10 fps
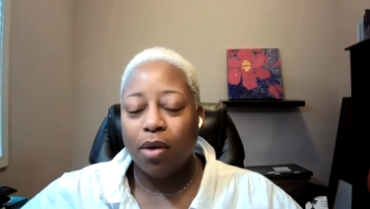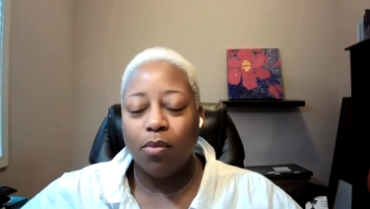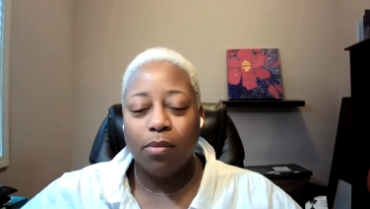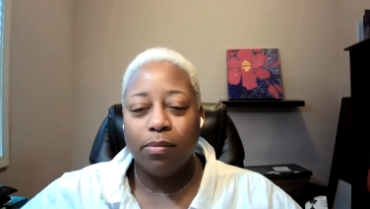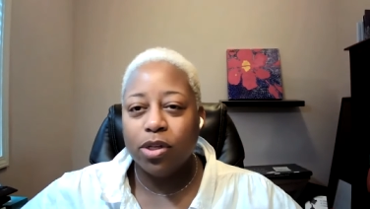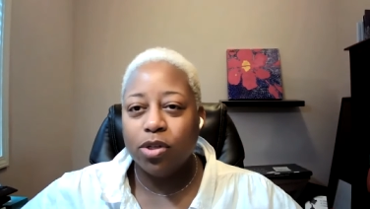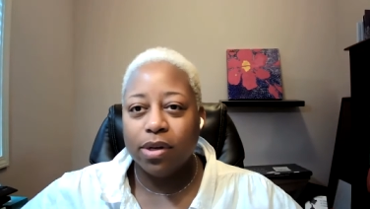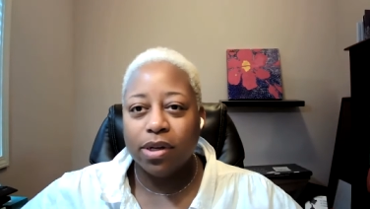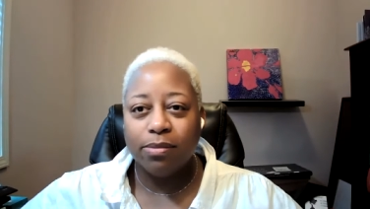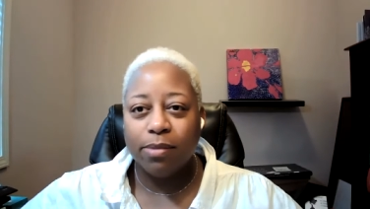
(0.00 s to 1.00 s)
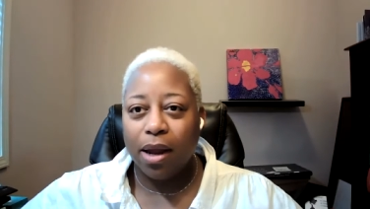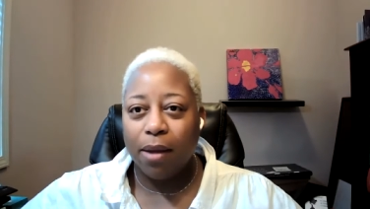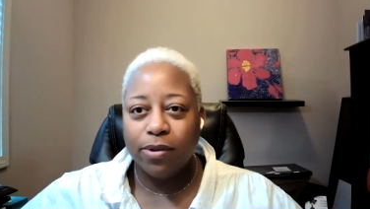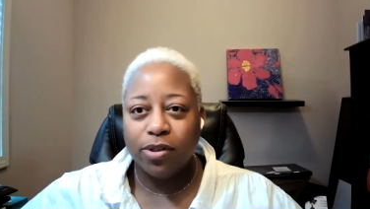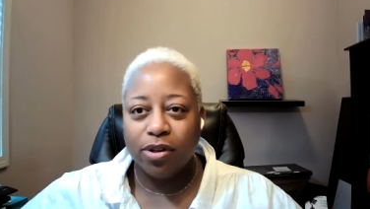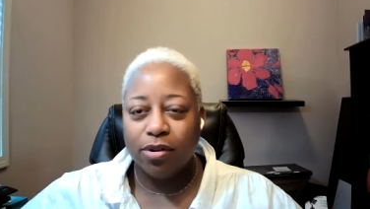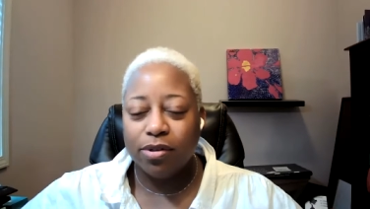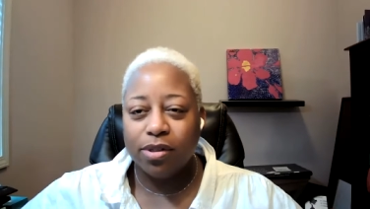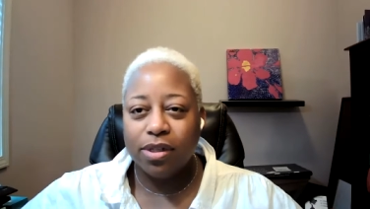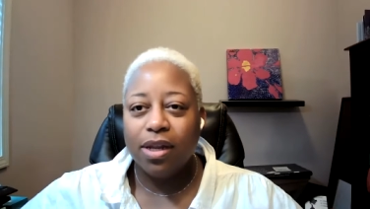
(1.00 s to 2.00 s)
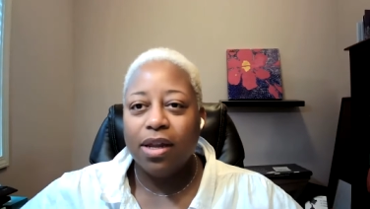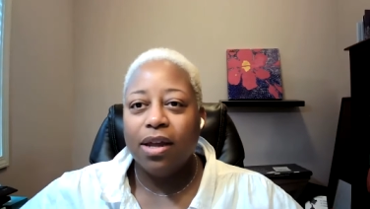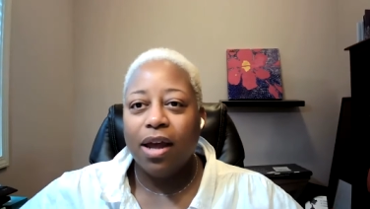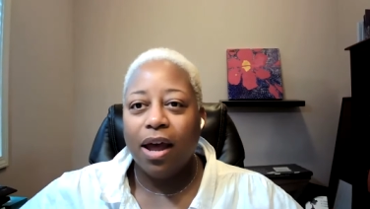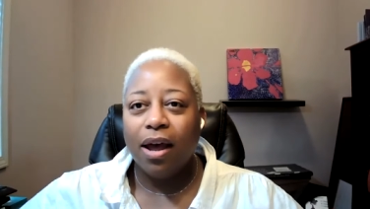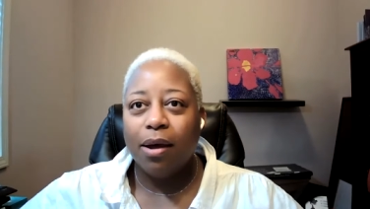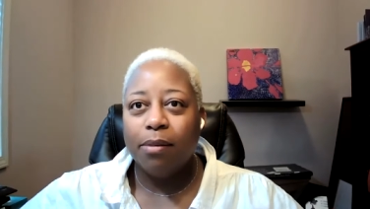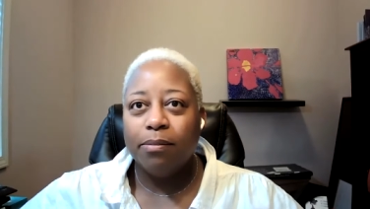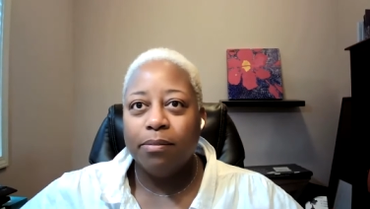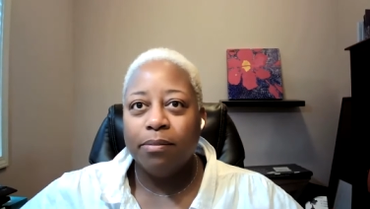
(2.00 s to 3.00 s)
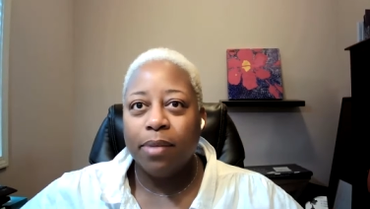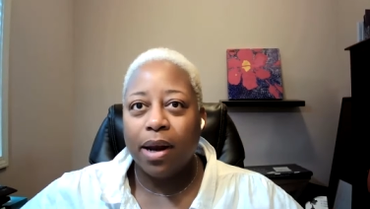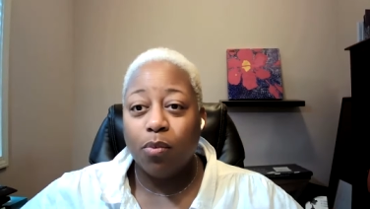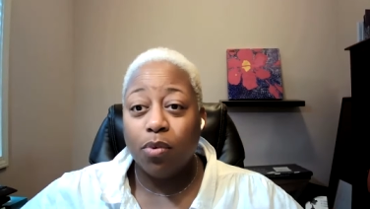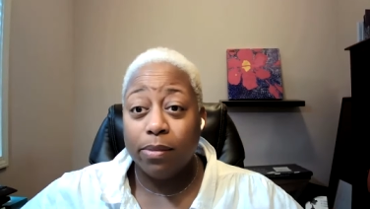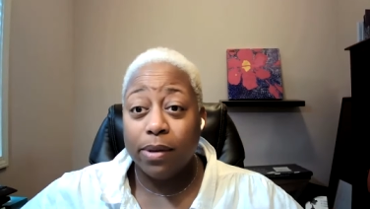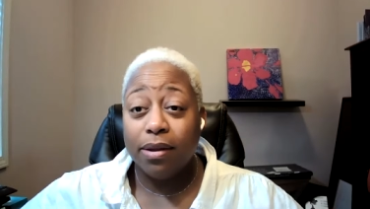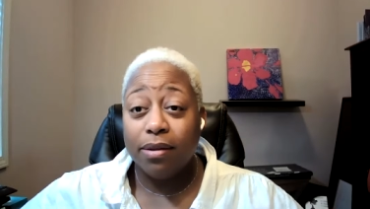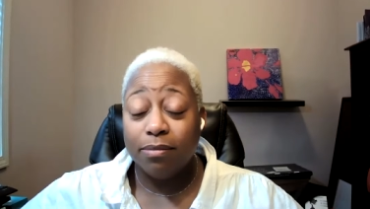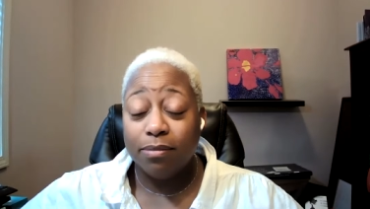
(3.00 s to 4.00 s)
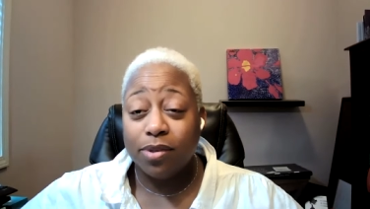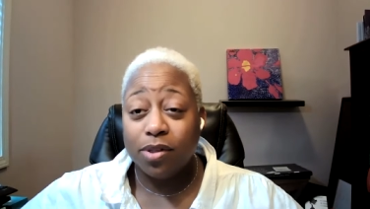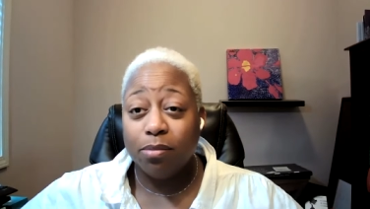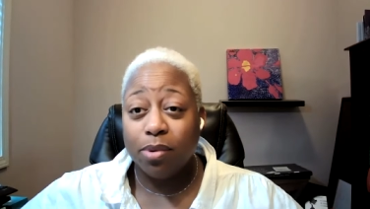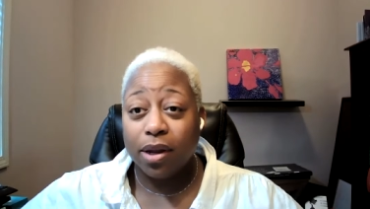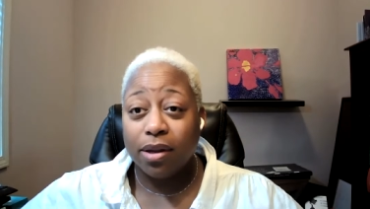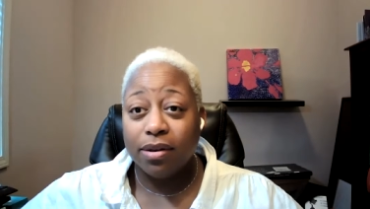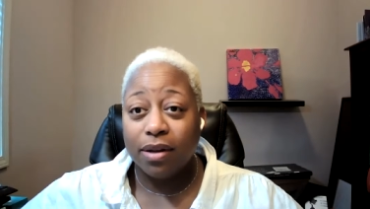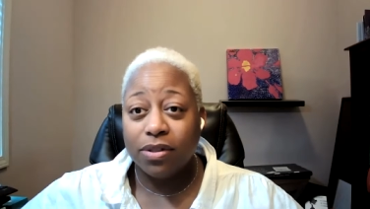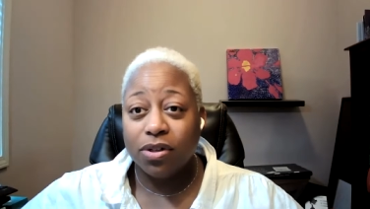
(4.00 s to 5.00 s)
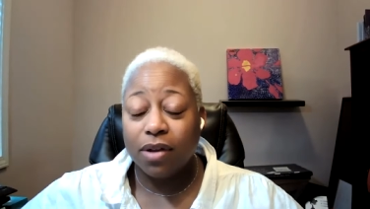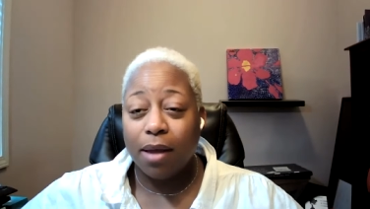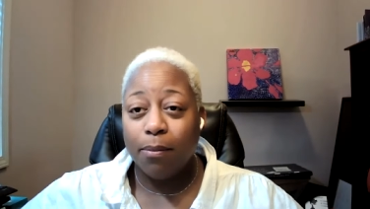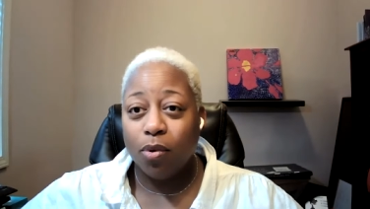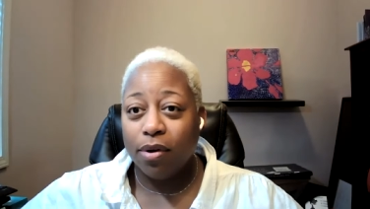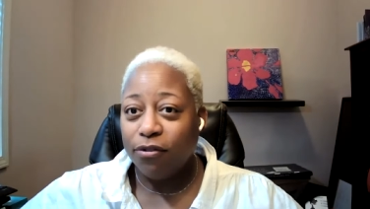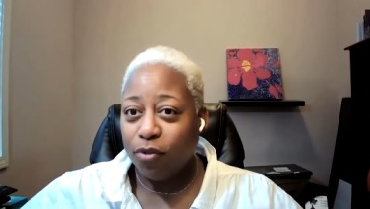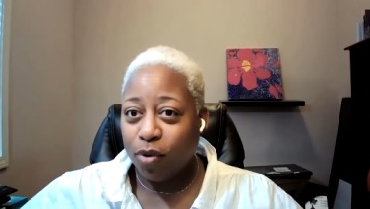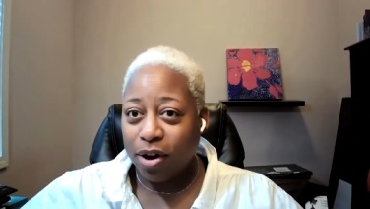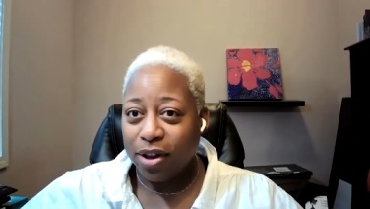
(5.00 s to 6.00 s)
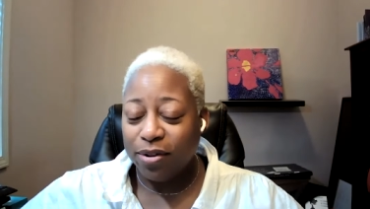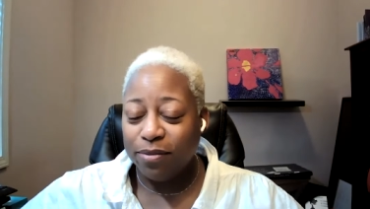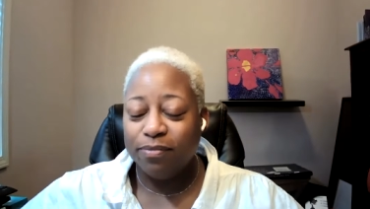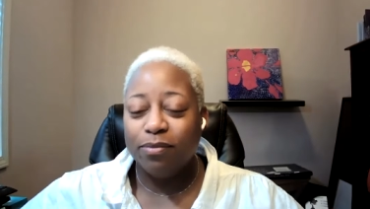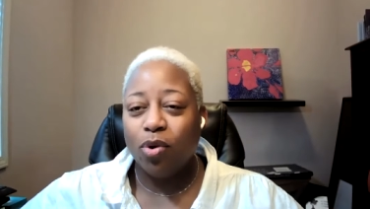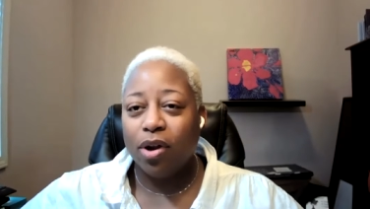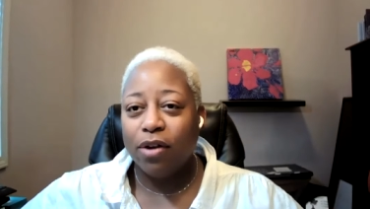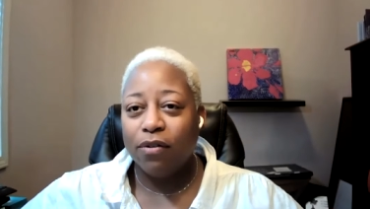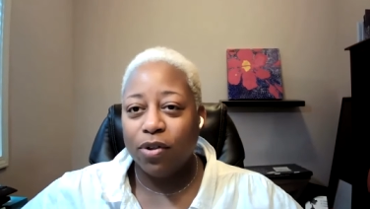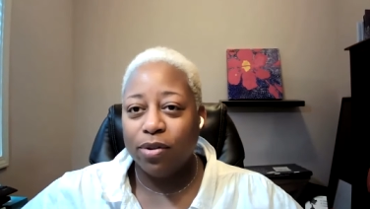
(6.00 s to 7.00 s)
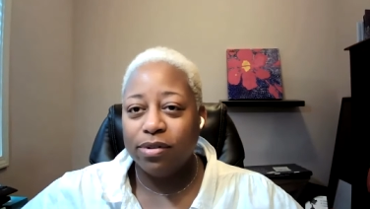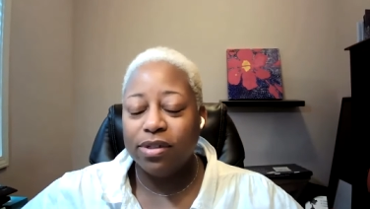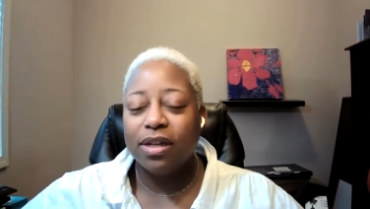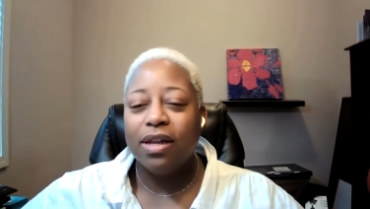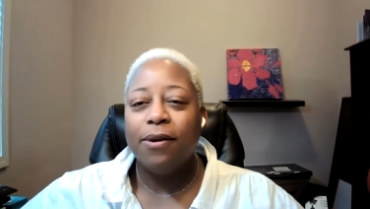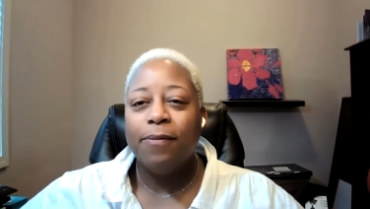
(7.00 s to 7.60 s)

I won't be doing as many episodes, um, but I will be still bringing, I've still got more for you, more interviews.